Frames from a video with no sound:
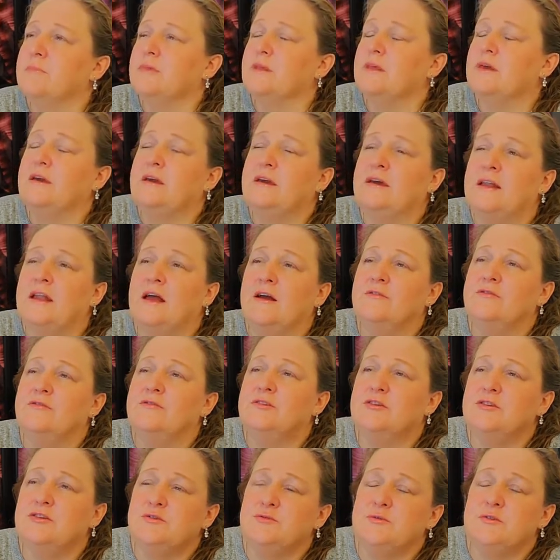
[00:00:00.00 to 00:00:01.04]
it could have to
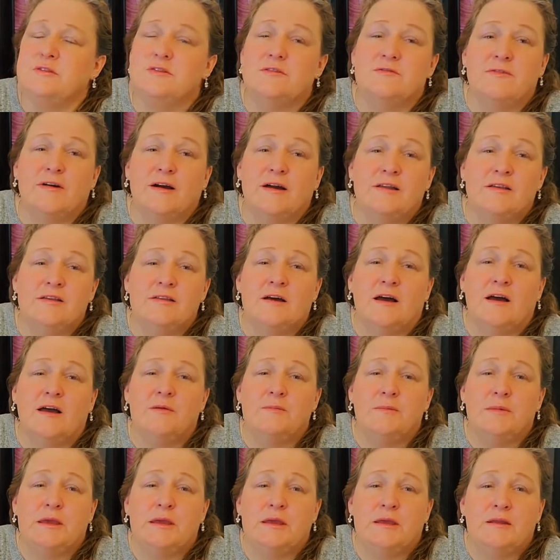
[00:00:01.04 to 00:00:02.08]
do with divine
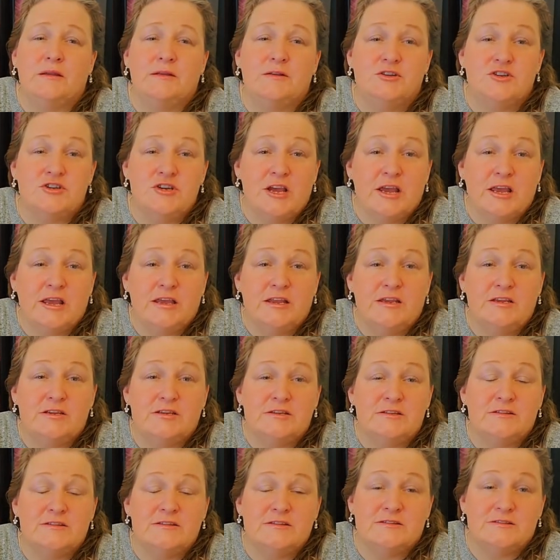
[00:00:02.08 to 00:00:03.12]
timing,
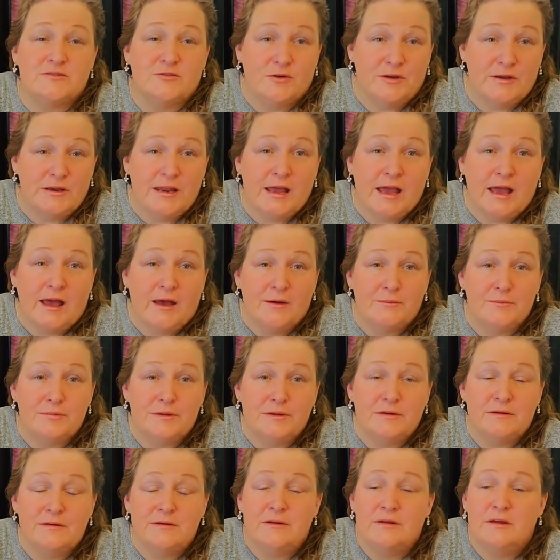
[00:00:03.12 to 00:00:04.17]
change that's going to
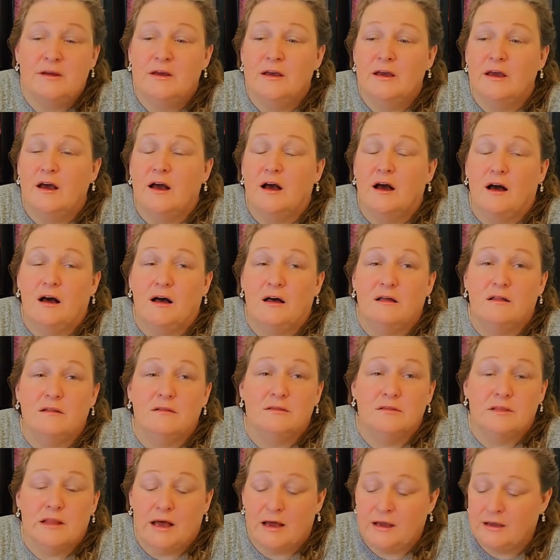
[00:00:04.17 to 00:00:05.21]
happen,
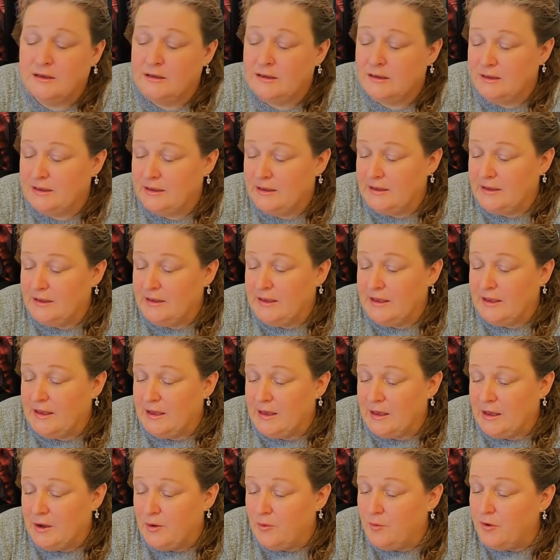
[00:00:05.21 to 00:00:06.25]
luck.
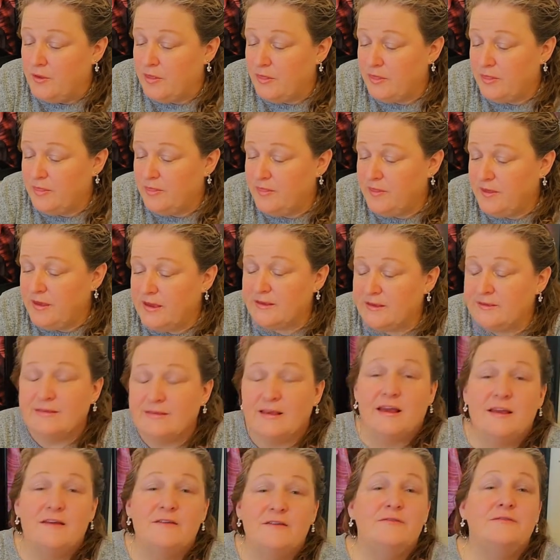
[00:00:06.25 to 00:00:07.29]
With this,
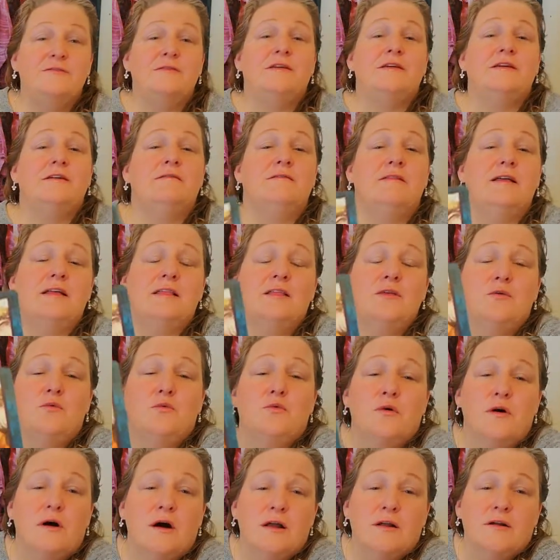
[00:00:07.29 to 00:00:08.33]
I feel like the
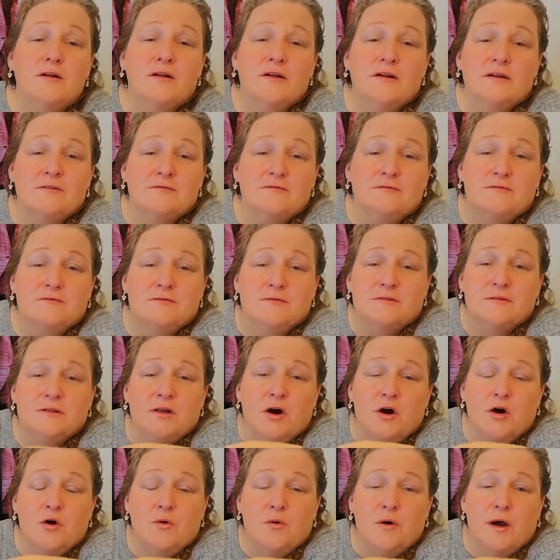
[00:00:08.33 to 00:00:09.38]
water can
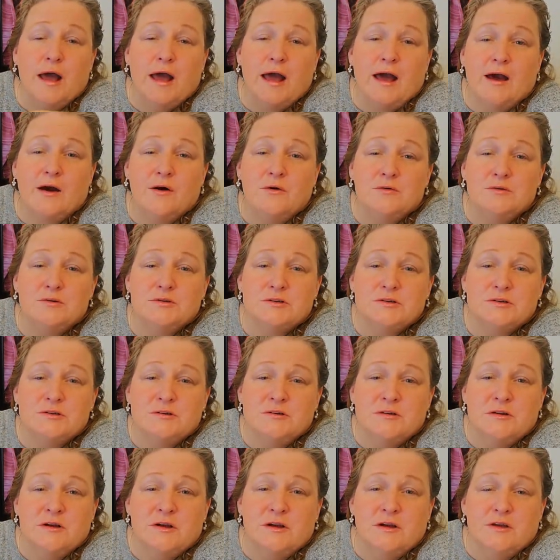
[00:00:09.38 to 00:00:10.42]
flow out
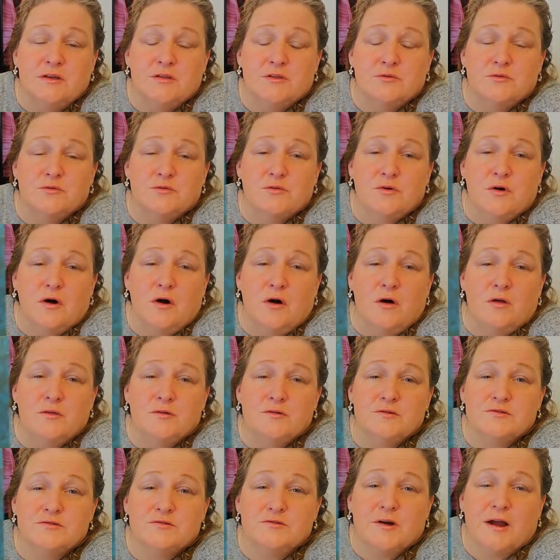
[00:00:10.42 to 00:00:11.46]
through all
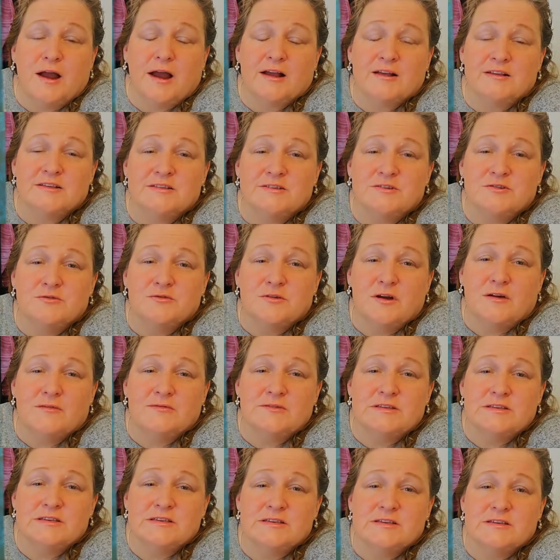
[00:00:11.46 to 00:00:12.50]
those cracks and
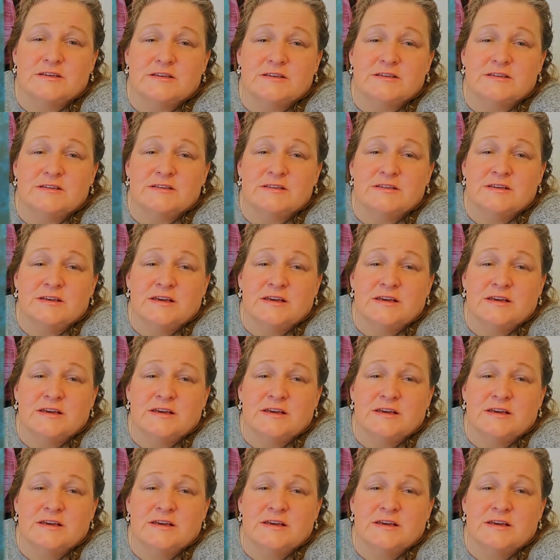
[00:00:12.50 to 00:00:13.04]
crevices,